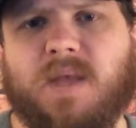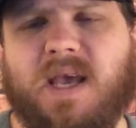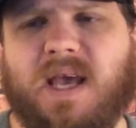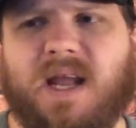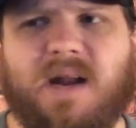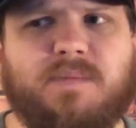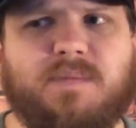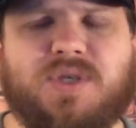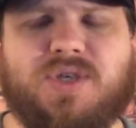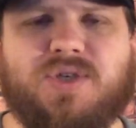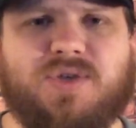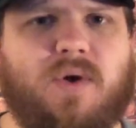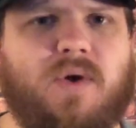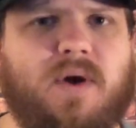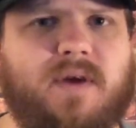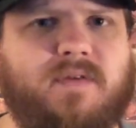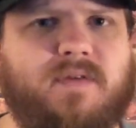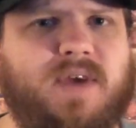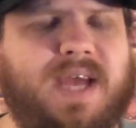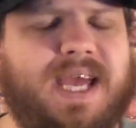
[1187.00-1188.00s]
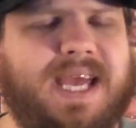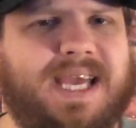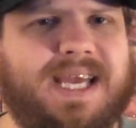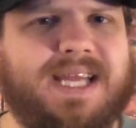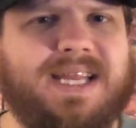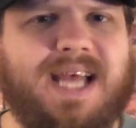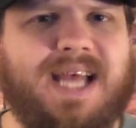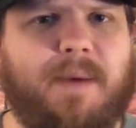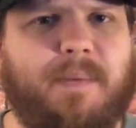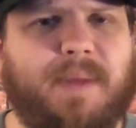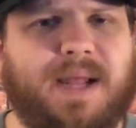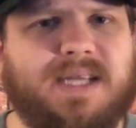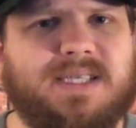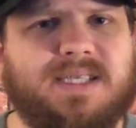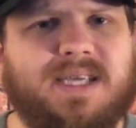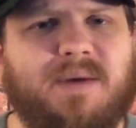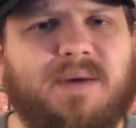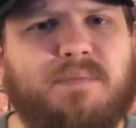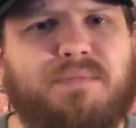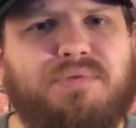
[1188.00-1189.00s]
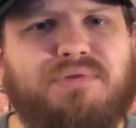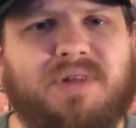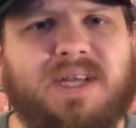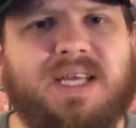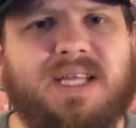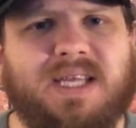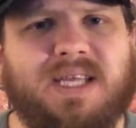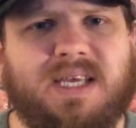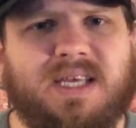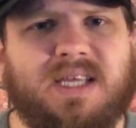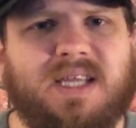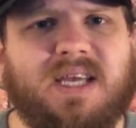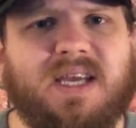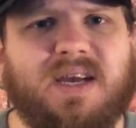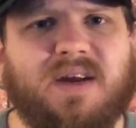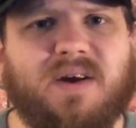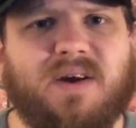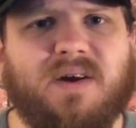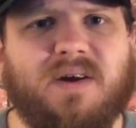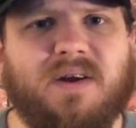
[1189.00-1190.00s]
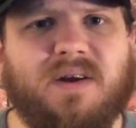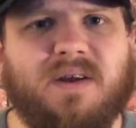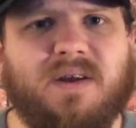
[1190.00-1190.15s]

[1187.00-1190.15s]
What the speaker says: And I'm sorry if you can't get that, but that's completely clear.